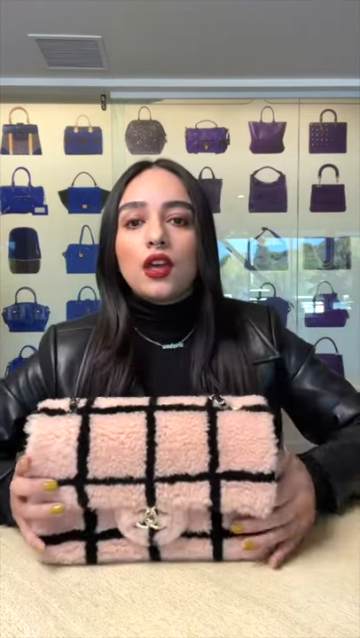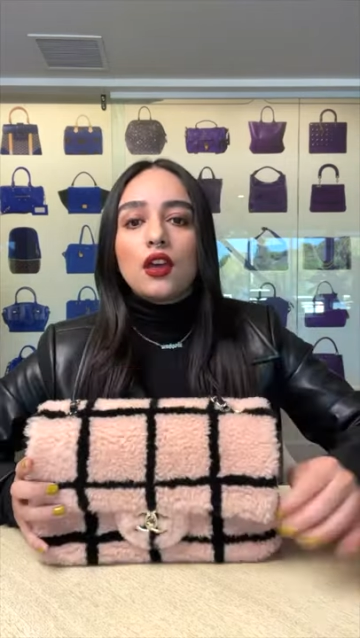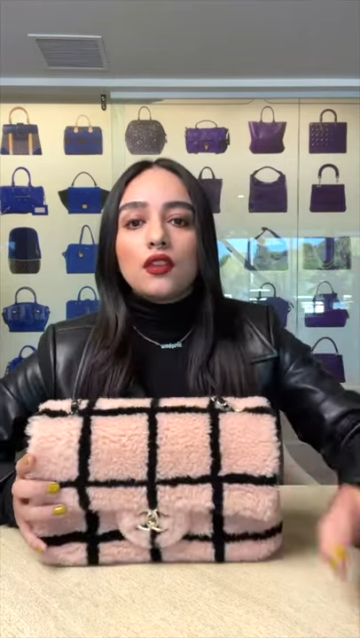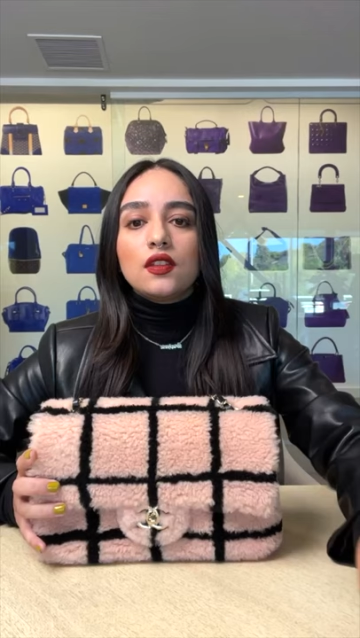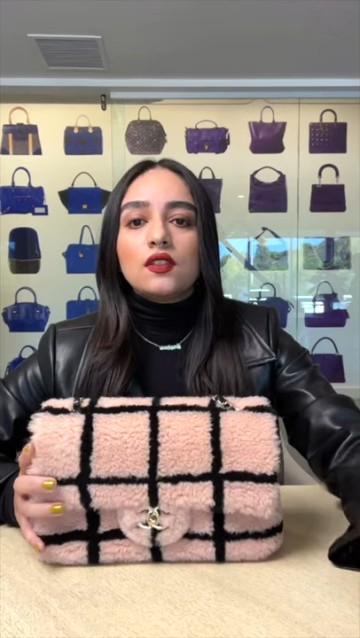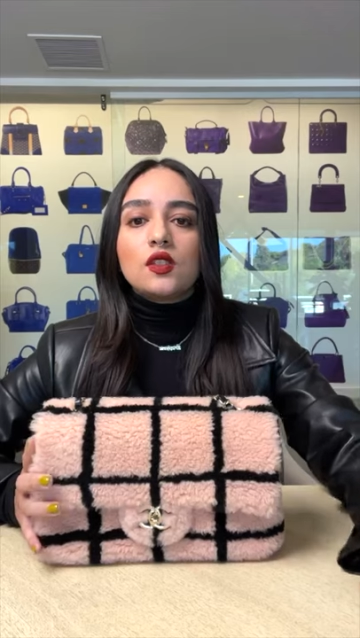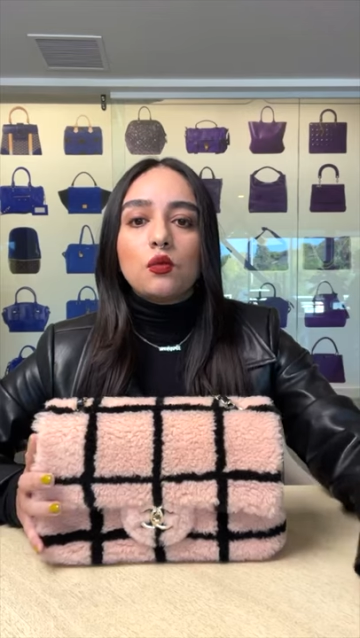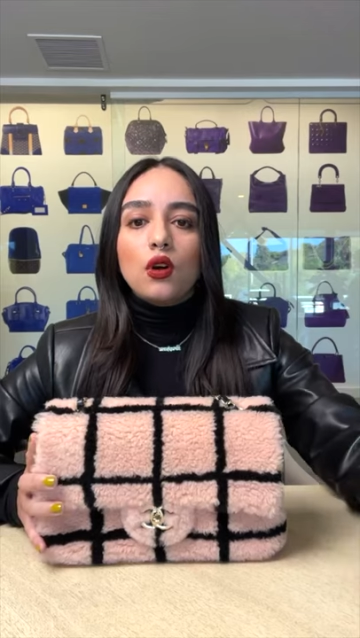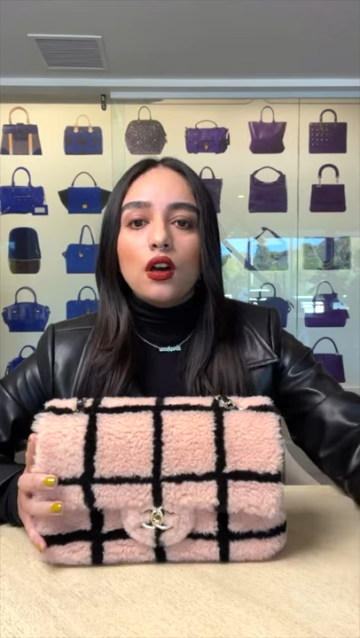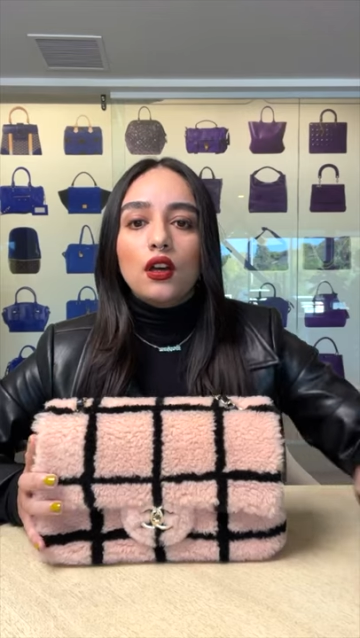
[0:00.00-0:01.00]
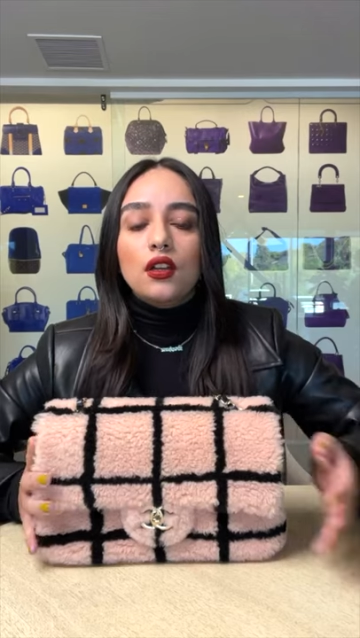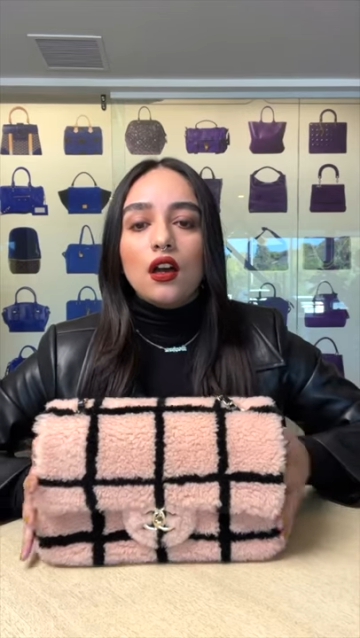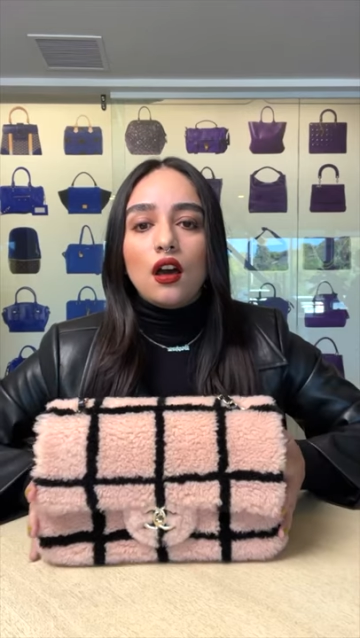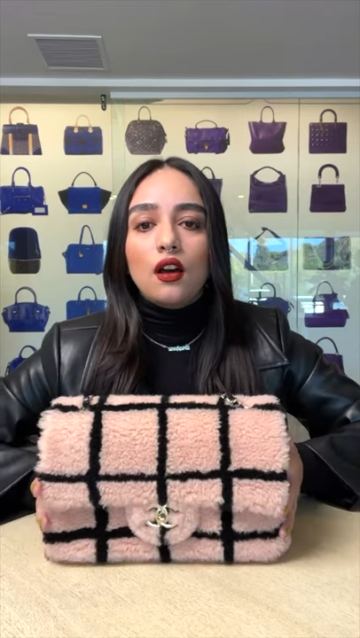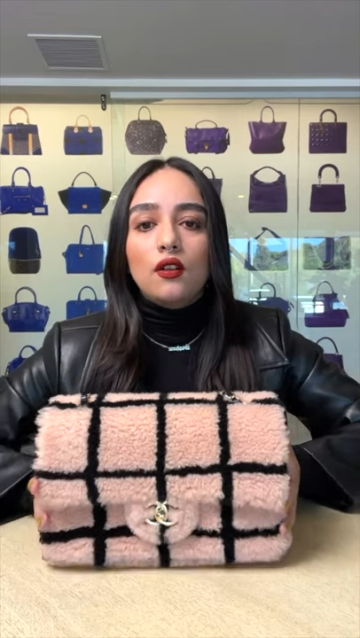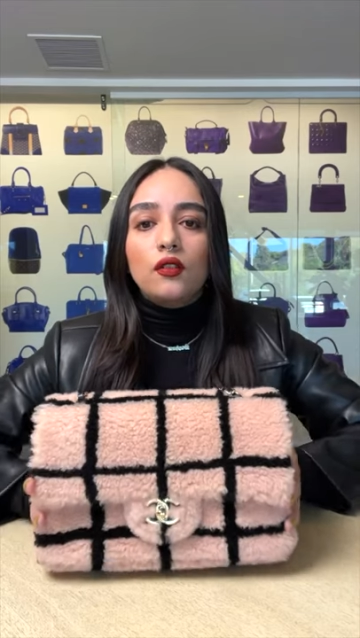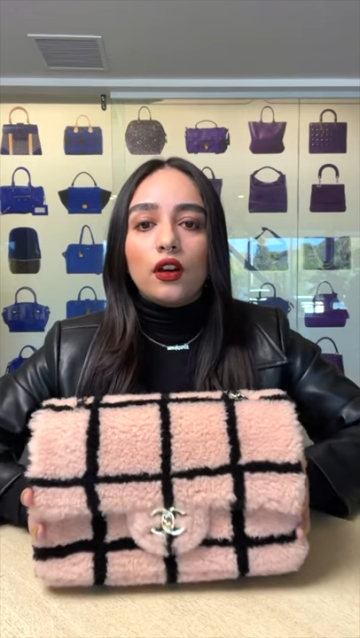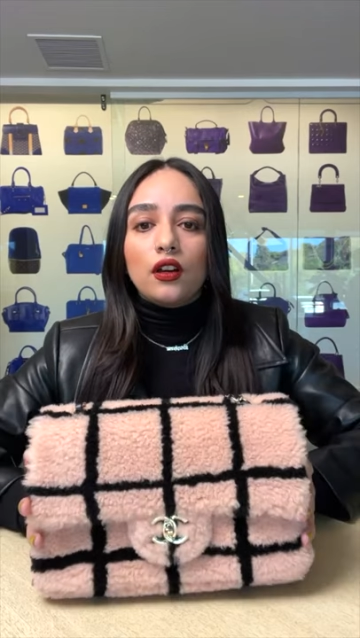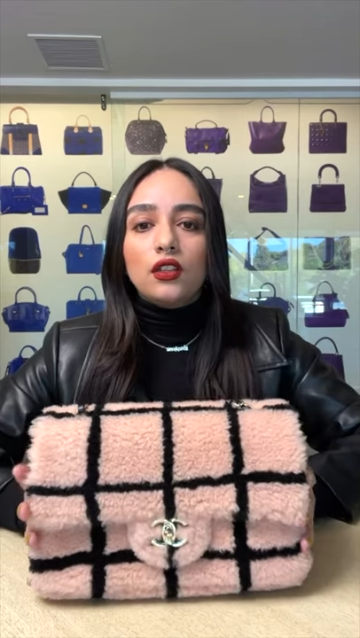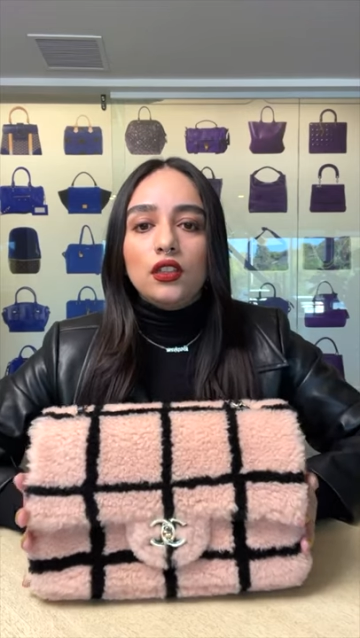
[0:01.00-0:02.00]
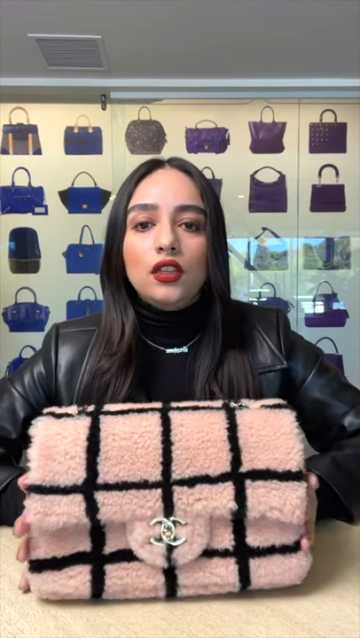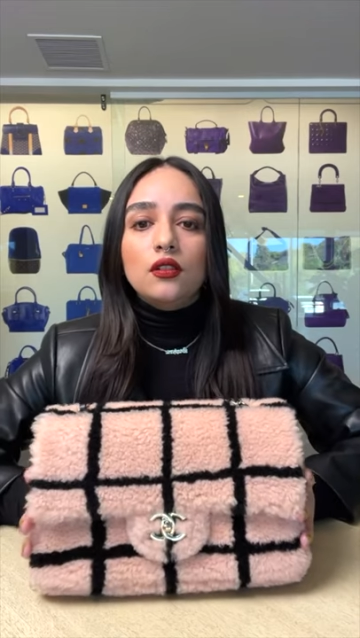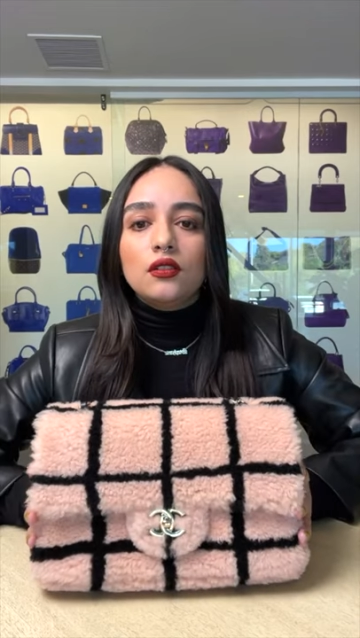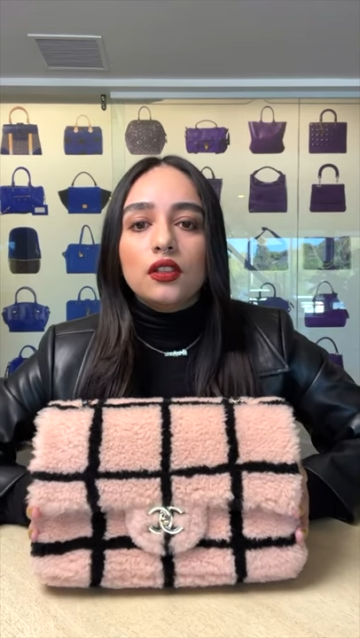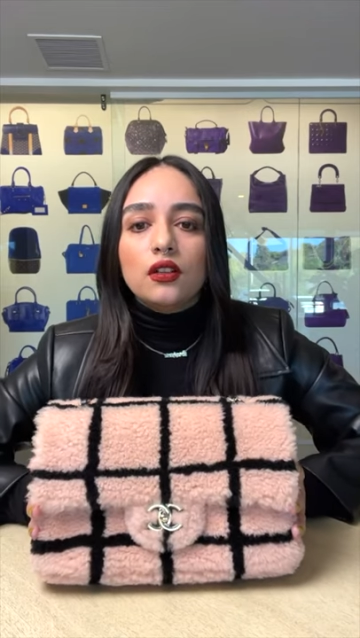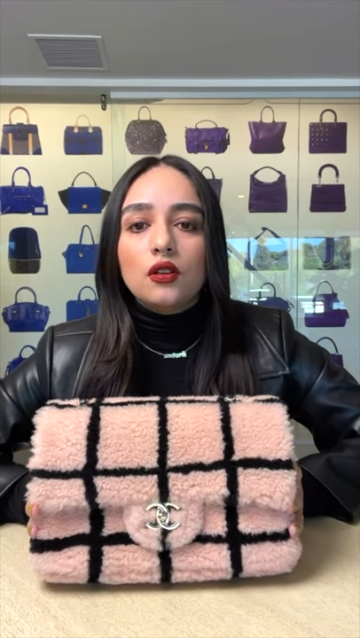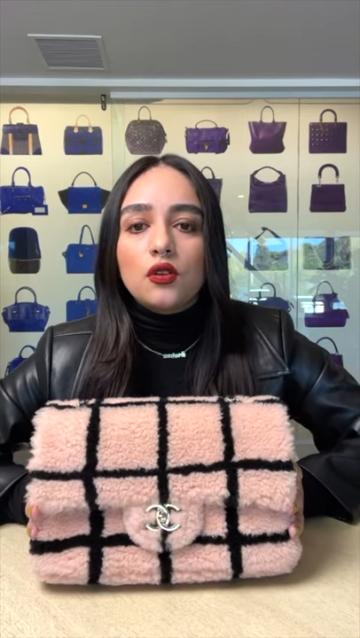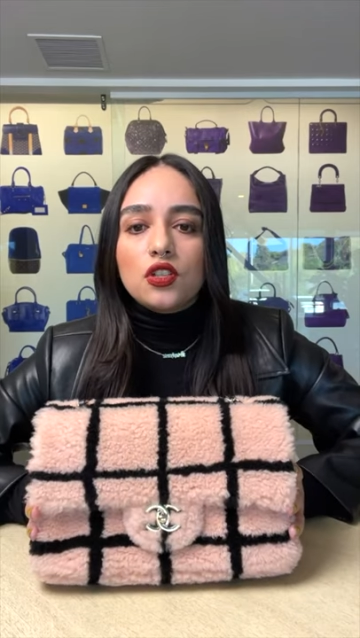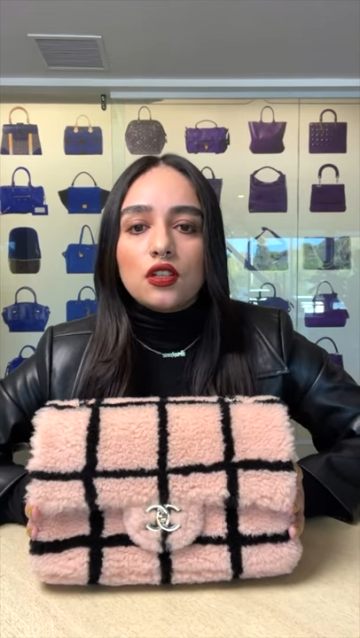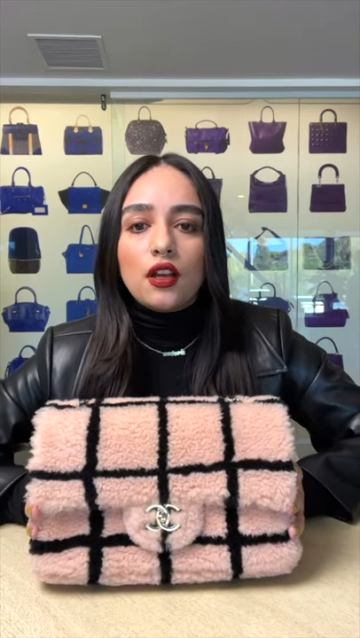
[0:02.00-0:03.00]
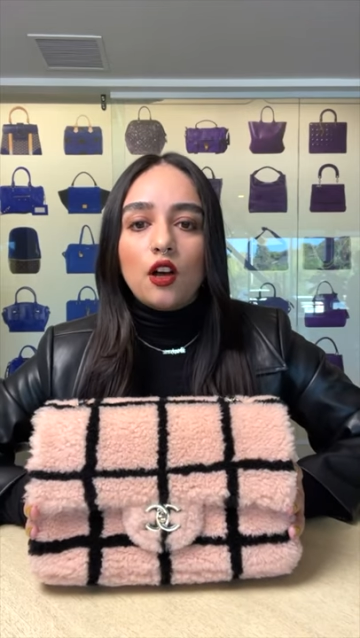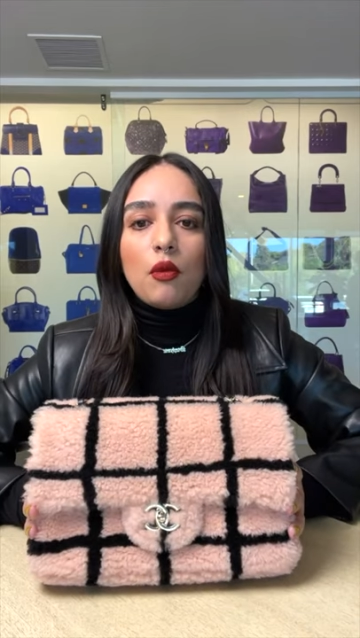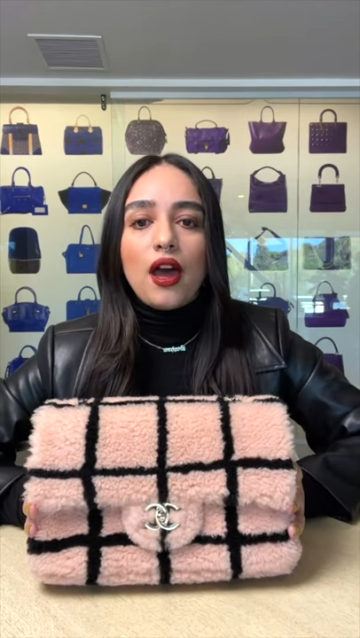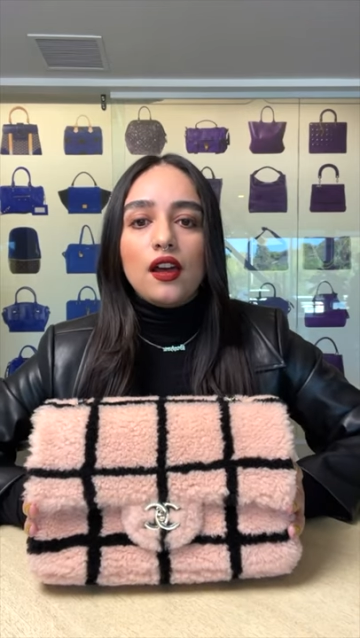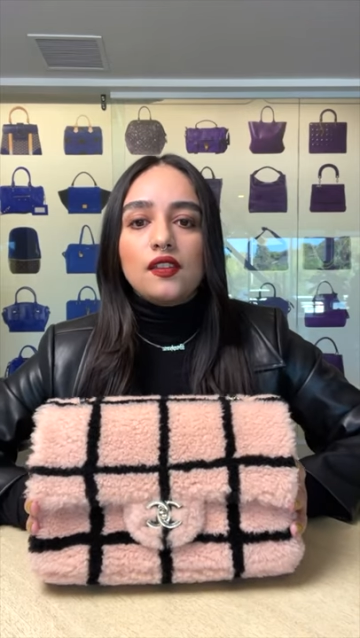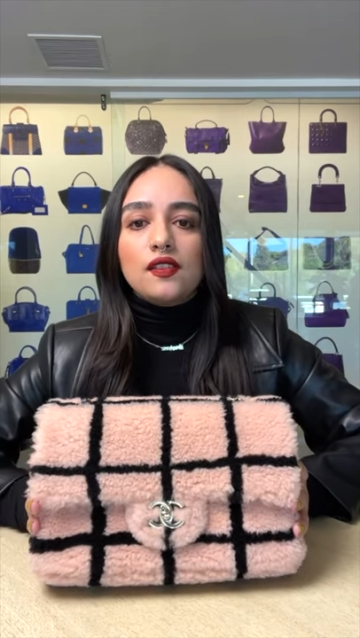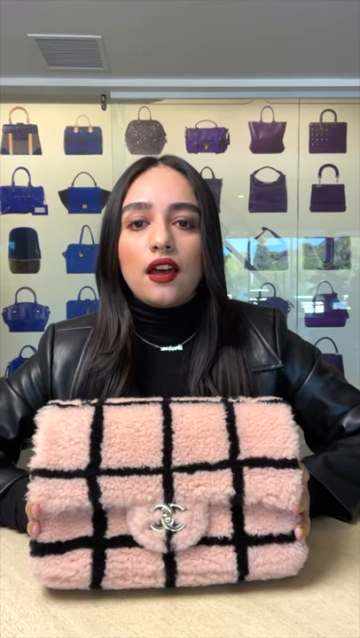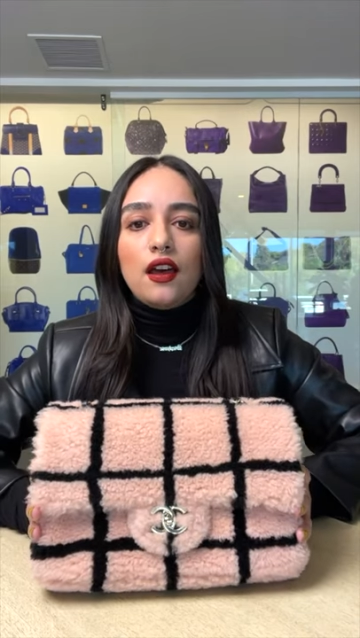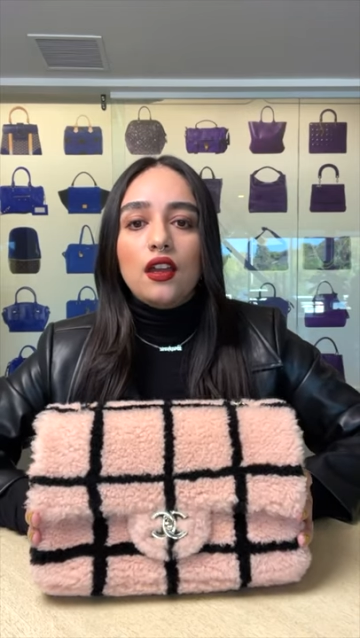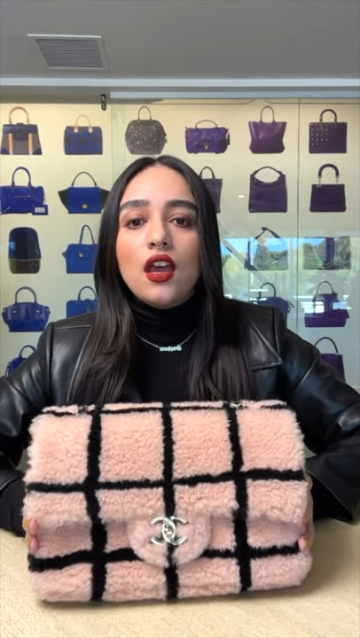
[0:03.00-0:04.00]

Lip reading: This is one of our cute little Chanel bags that